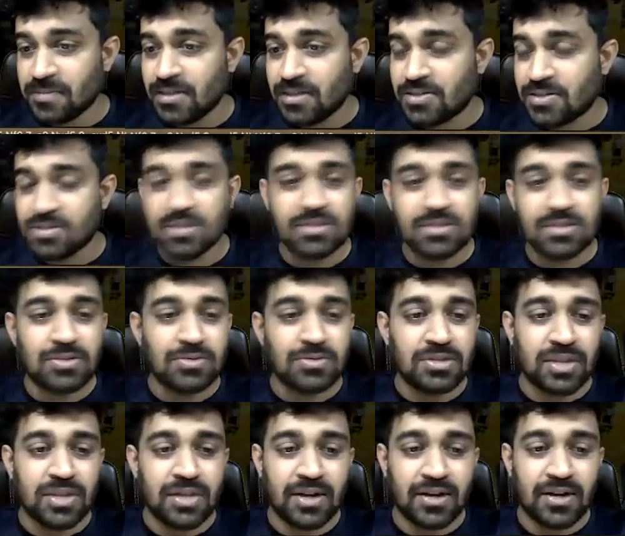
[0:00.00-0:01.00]
So there's no
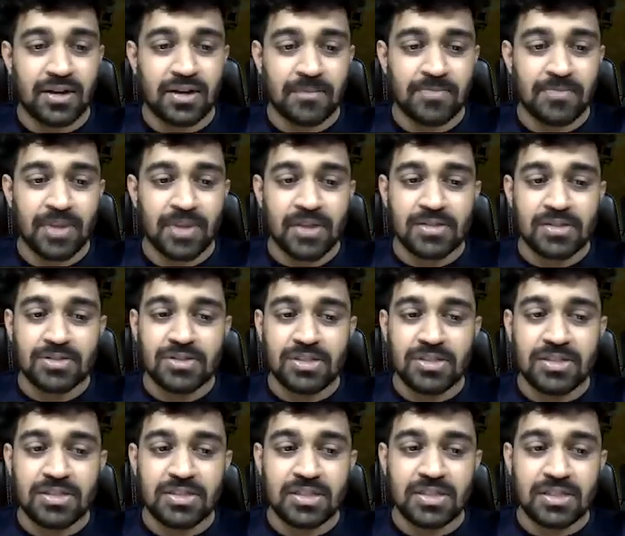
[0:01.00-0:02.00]
threat. So
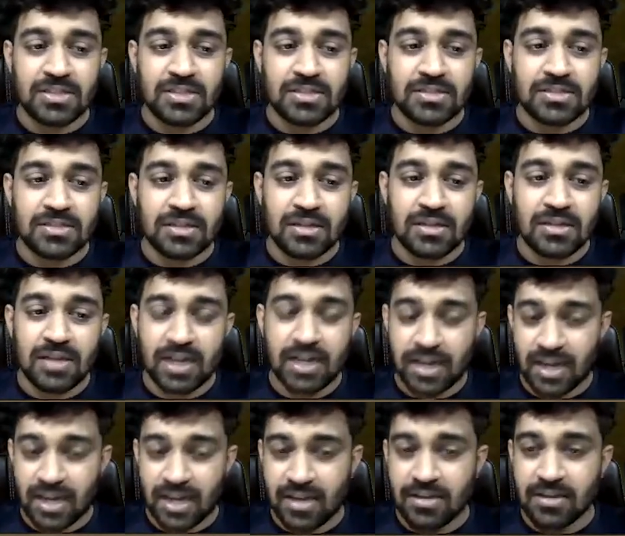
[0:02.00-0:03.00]
g6,
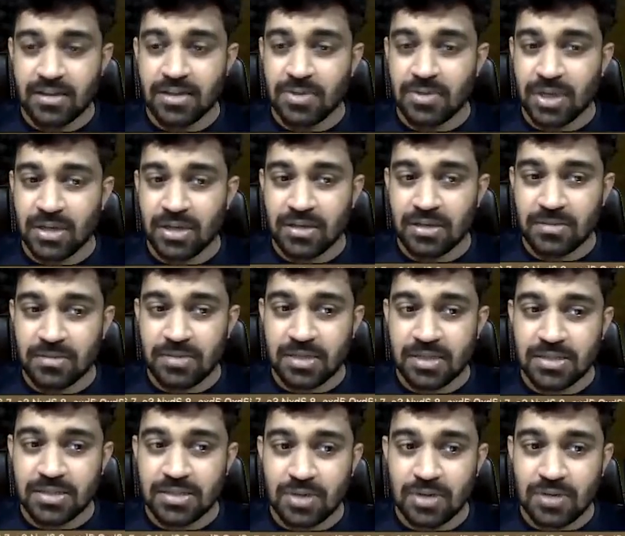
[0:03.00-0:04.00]
attacking the queen, the best
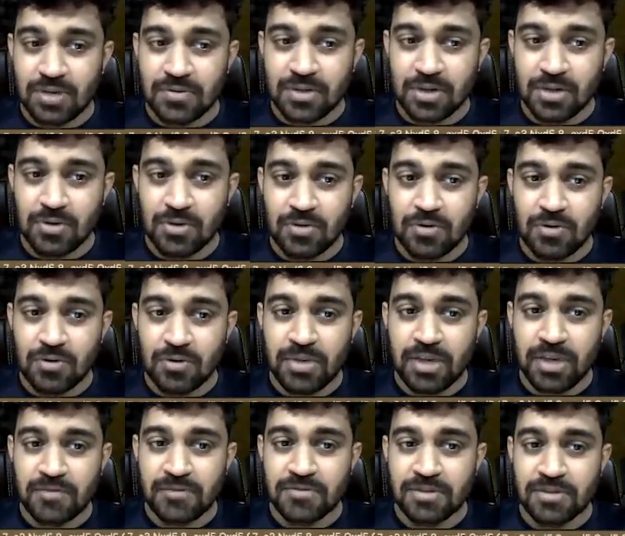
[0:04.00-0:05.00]
square for the queen would be
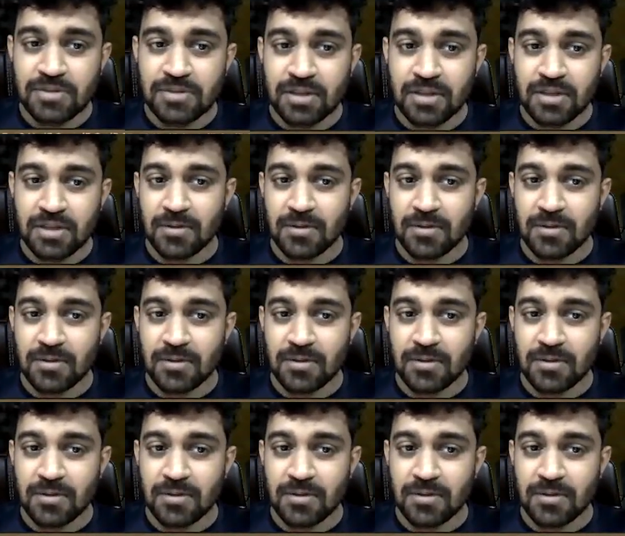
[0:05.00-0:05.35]
f3.